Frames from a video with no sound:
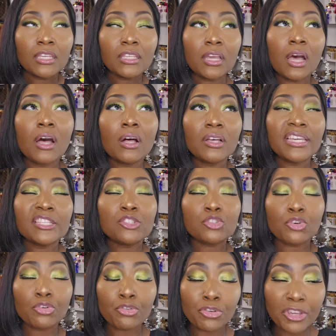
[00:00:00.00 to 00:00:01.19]
Y'all, it's
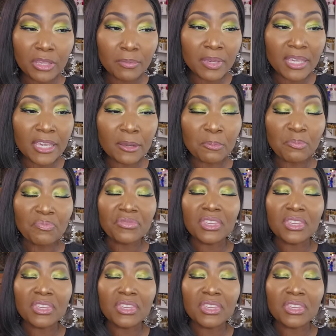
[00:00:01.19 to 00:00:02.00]
creamy,